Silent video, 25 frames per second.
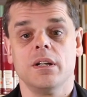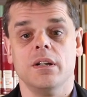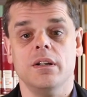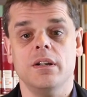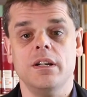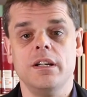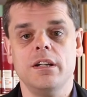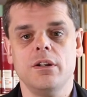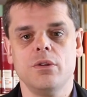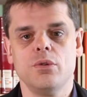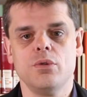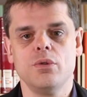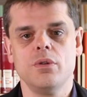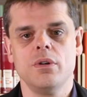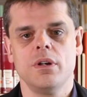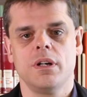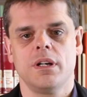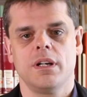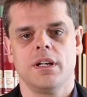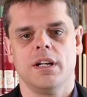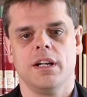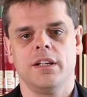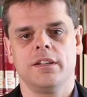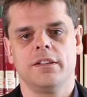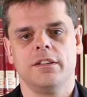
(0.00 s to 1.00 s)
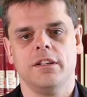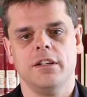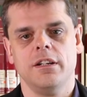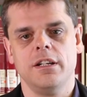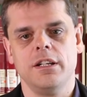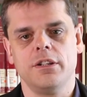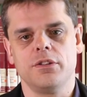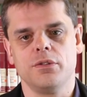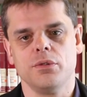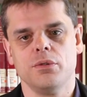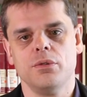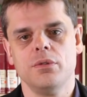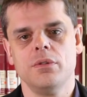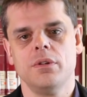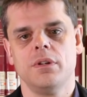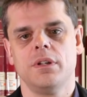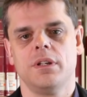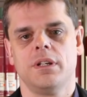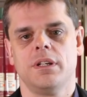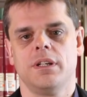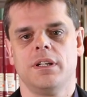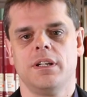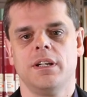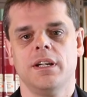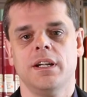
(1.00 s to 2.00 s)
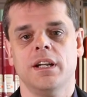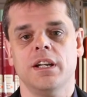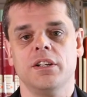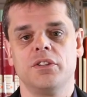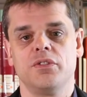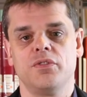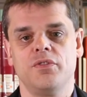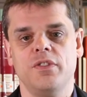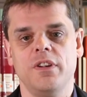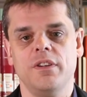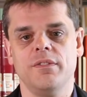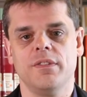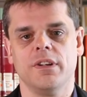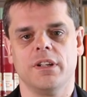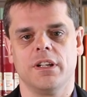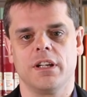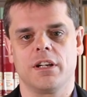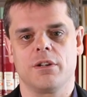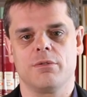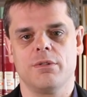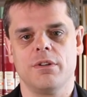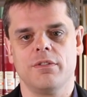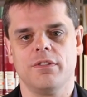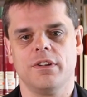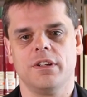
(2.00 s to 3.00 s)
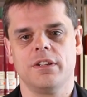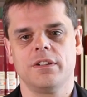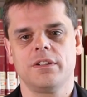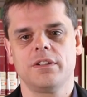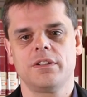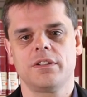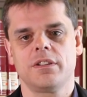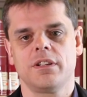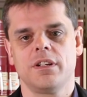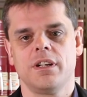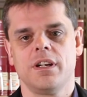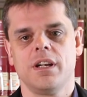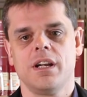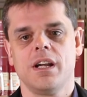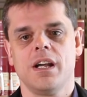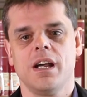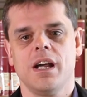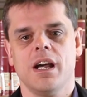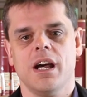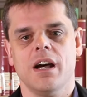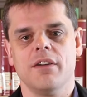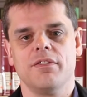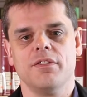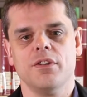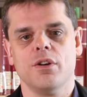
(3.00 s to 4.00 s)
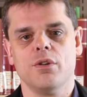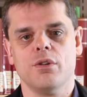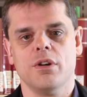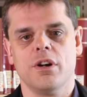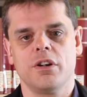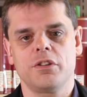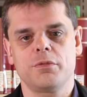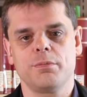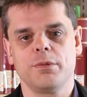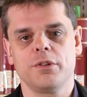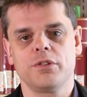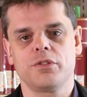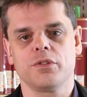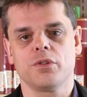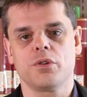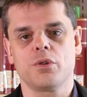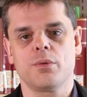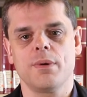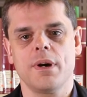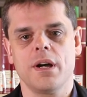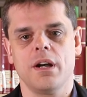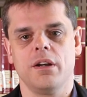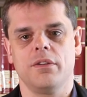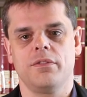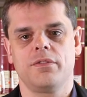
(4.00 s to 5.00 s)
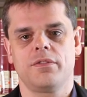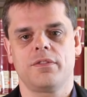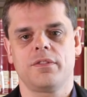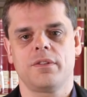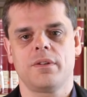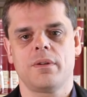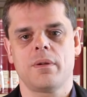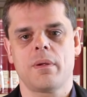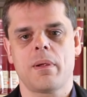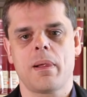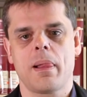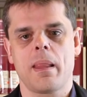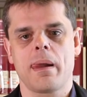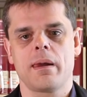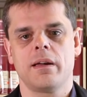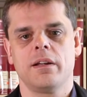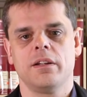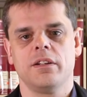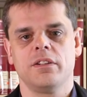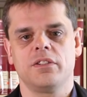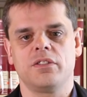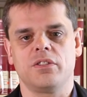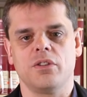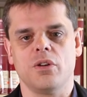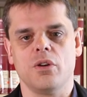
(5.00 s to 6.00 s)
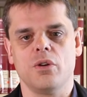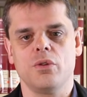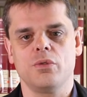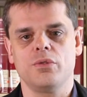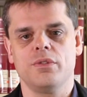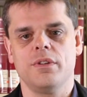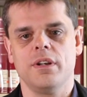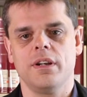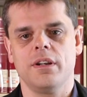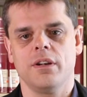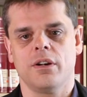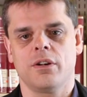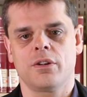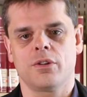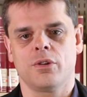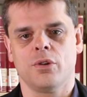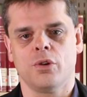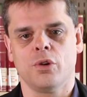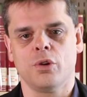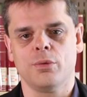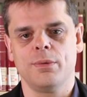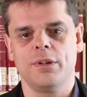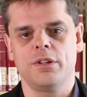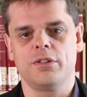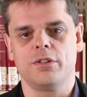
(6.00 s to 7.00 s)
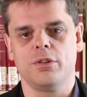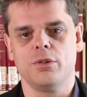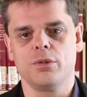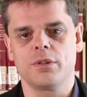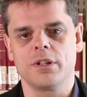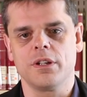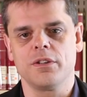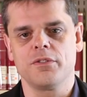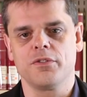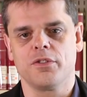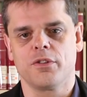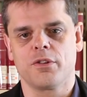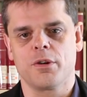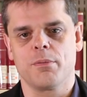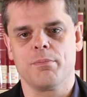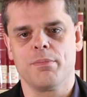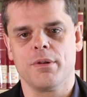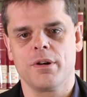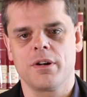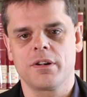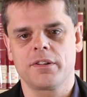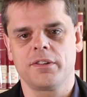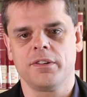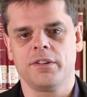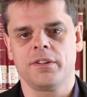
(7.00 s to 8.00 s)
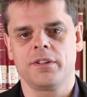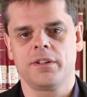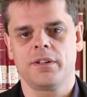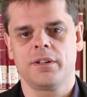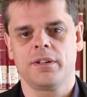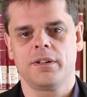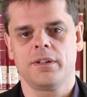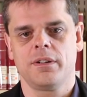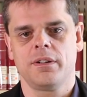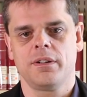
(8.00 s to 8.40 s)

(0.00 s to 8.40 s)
Lilu and Lilitu, his female equivalent, have no husband or wife, so they are always looking for a partner.